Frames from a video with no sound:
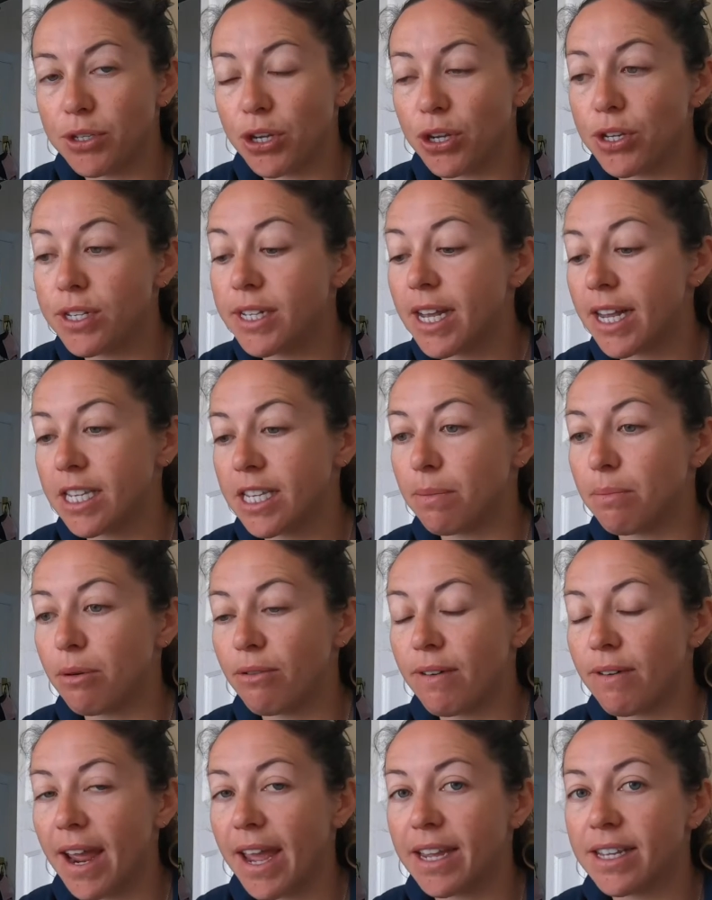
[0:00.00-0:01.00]
So you set up
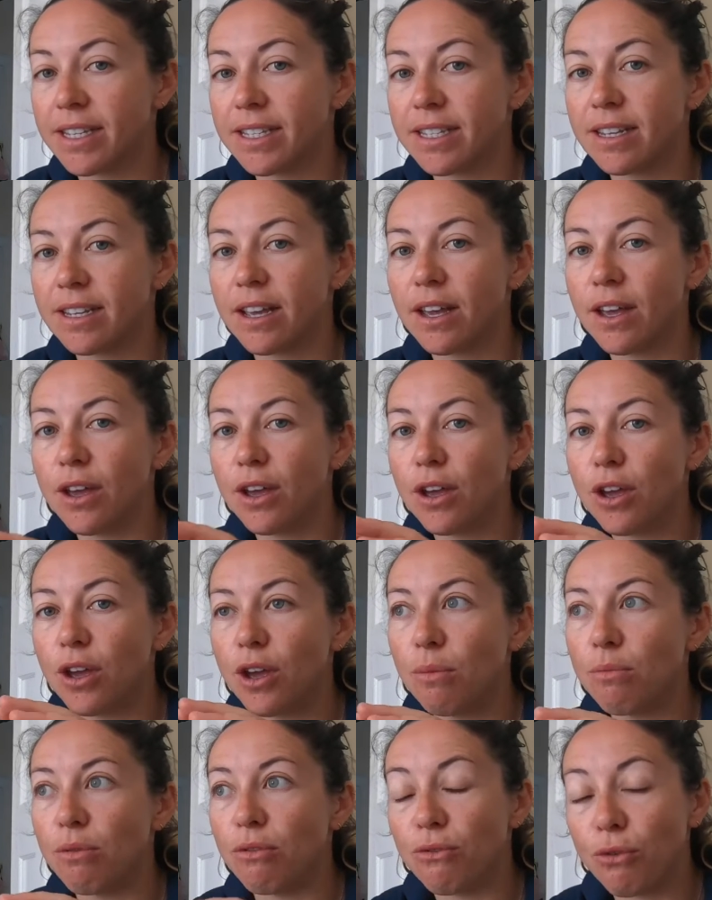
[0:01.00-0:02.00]
a race
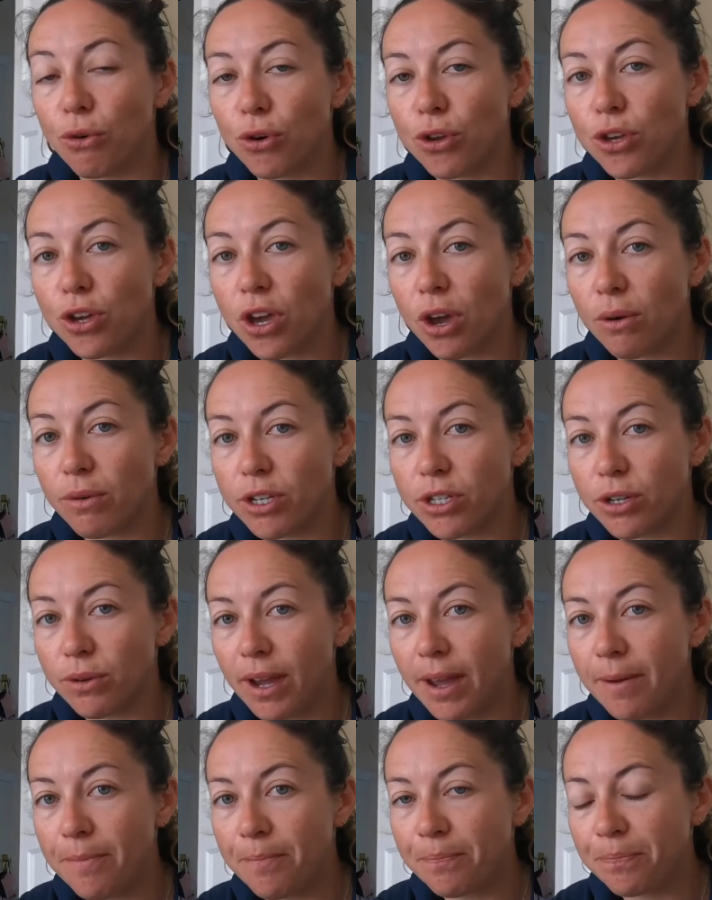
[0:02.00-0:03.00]
before you go and do
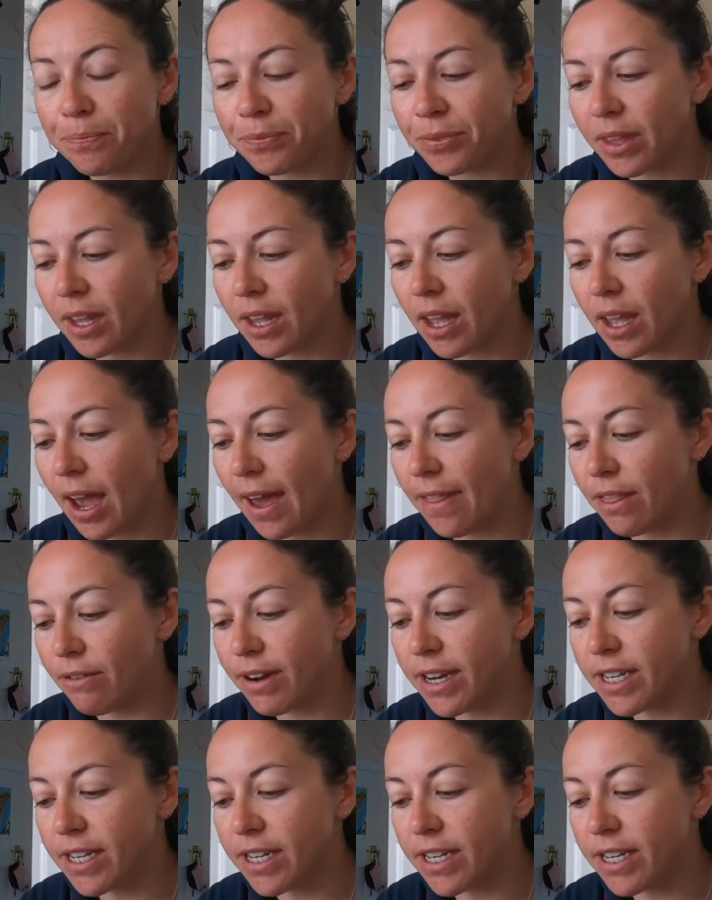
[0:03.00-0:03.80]
it. And the